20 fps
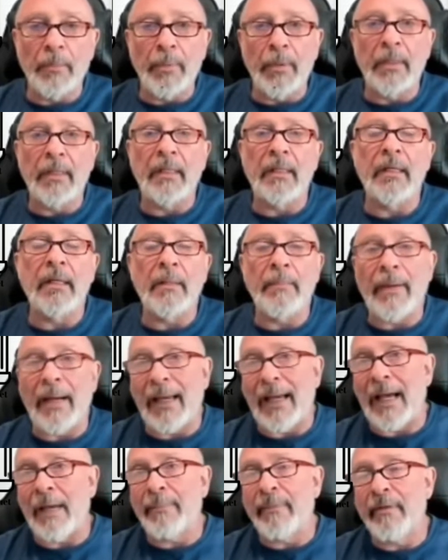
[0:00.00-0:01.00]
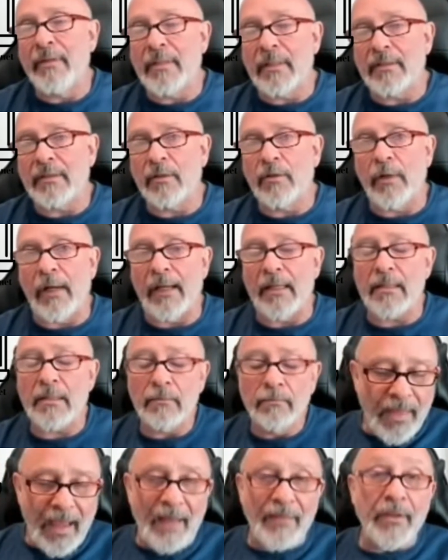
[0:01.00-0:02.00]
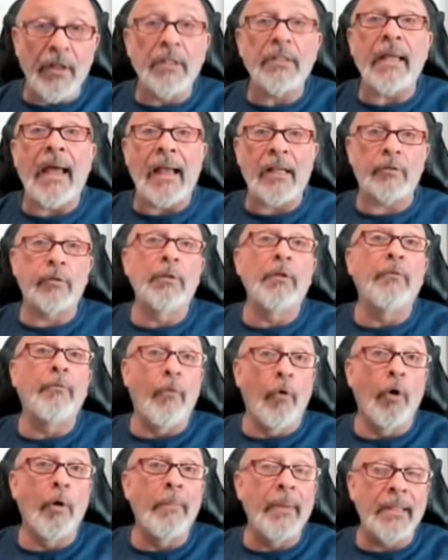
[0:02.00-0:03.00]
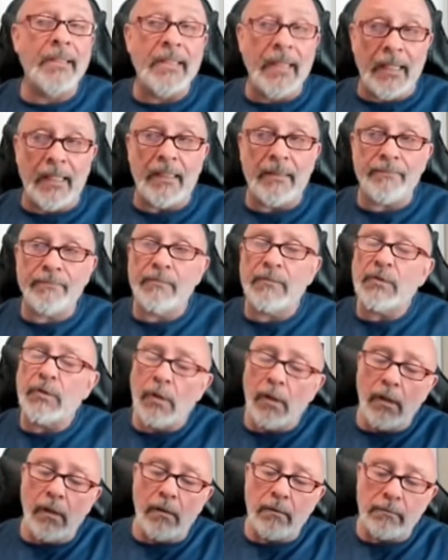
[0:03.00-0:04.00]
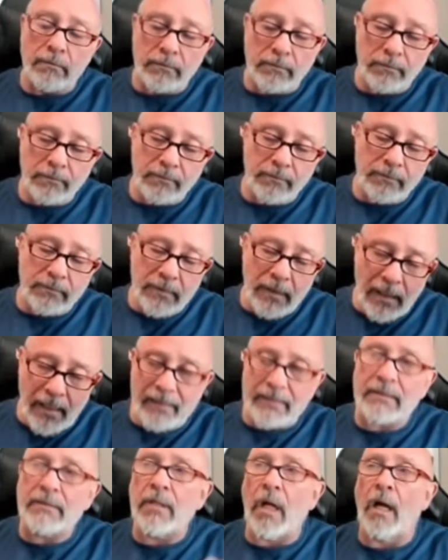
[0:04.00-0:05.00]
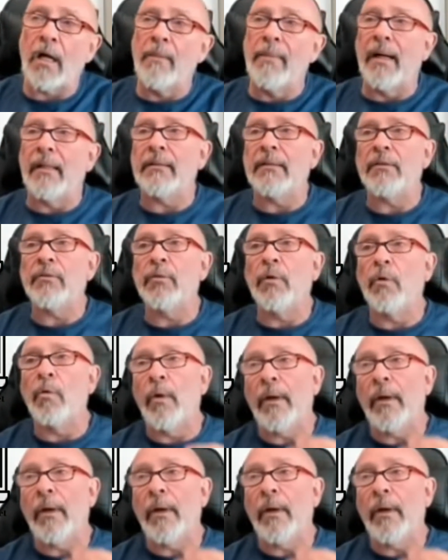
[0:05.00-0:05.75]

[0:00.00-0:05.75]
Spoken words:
putting in an IPv6 address that there's actually 4 bits in it. So let's talk about this real